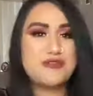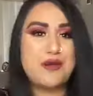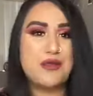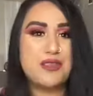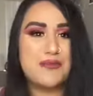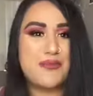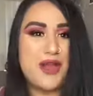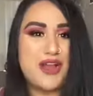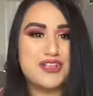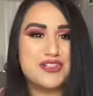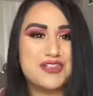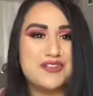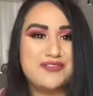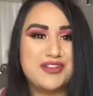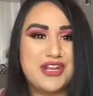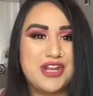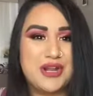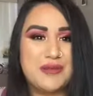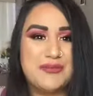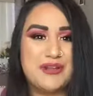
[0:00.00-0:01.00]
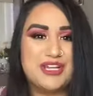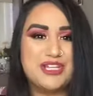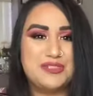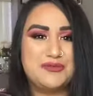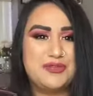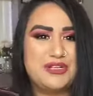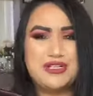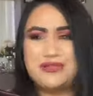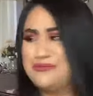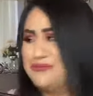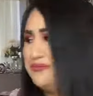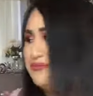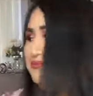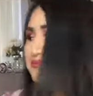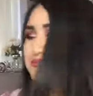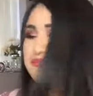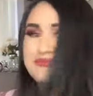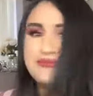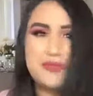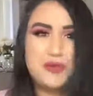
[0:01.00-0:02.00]
throw the box over here because
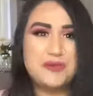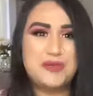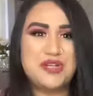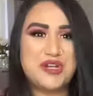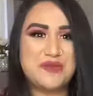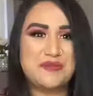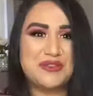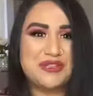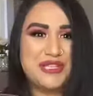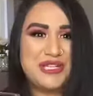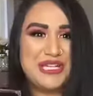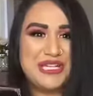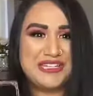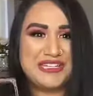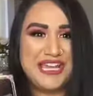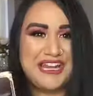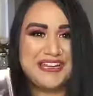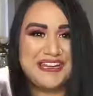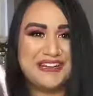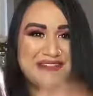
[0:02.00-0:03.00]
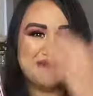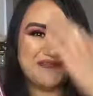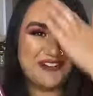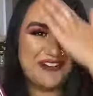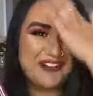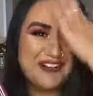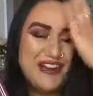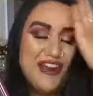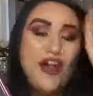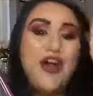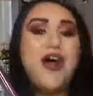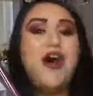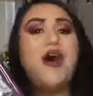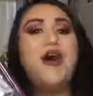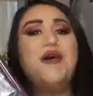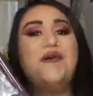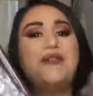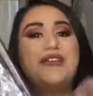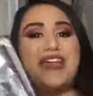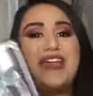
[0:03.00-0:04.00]
we don't really need that anymore.
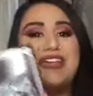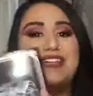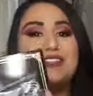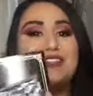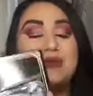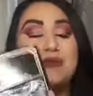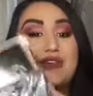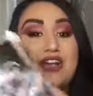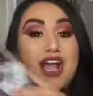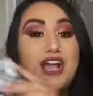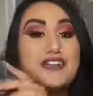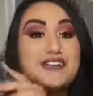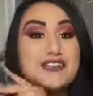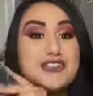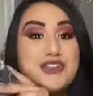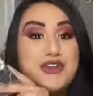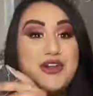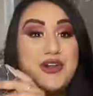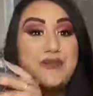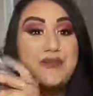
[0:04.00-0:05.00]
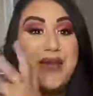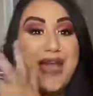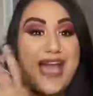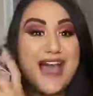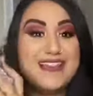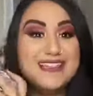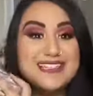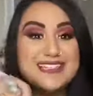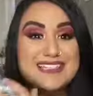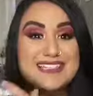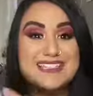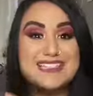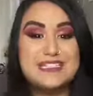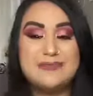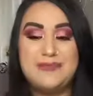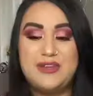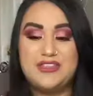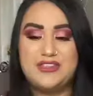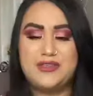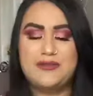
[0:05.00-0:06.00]
Okay, so we got 2 palettes this
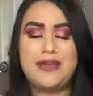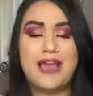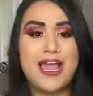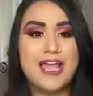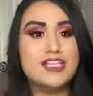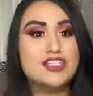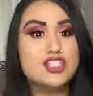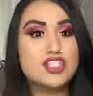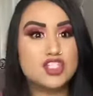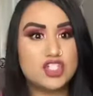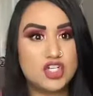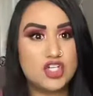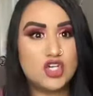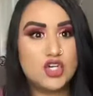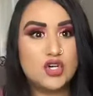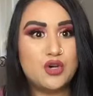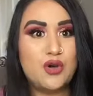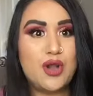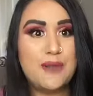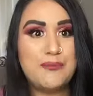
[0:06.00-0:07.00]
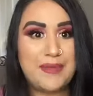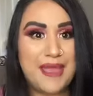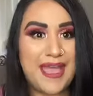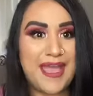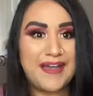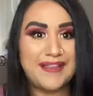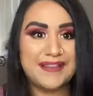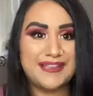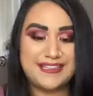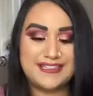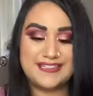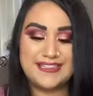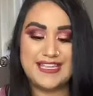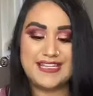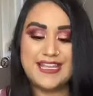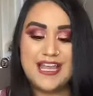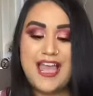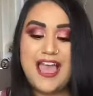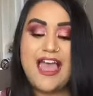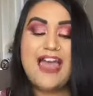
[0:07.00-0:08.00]
month, you guys. 2 palettes.
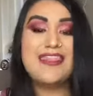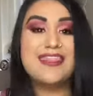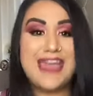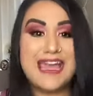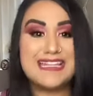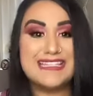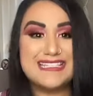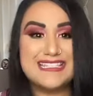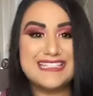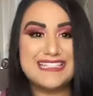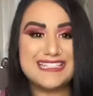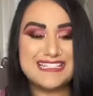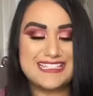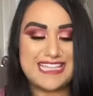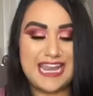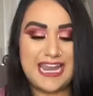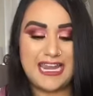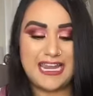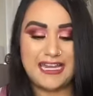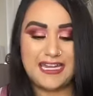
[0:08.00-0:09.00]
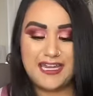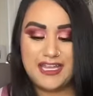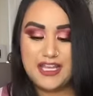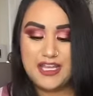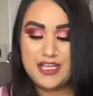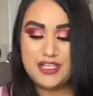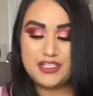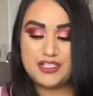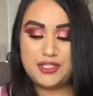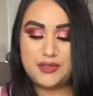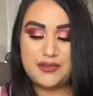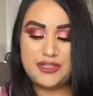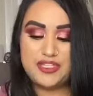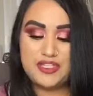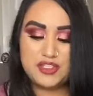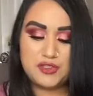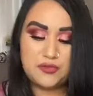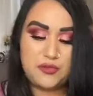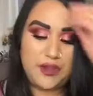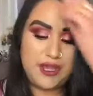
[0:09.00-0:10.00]
Like, that's insane. So
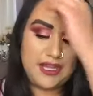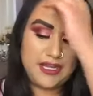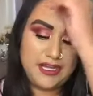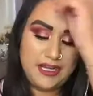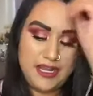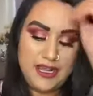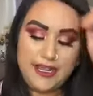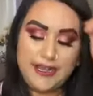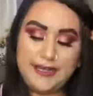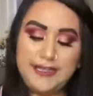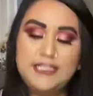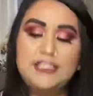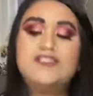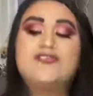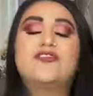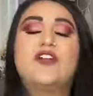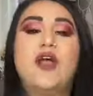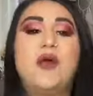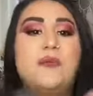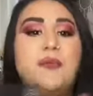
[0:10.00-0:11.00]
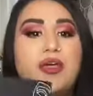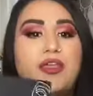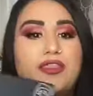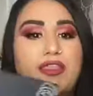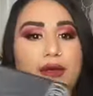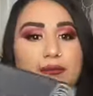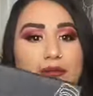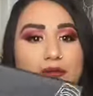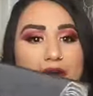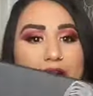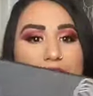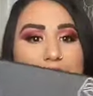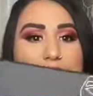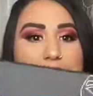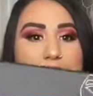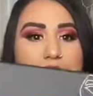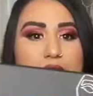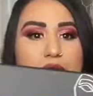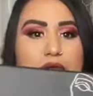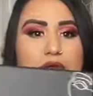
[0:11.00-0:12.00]
this one is from the brand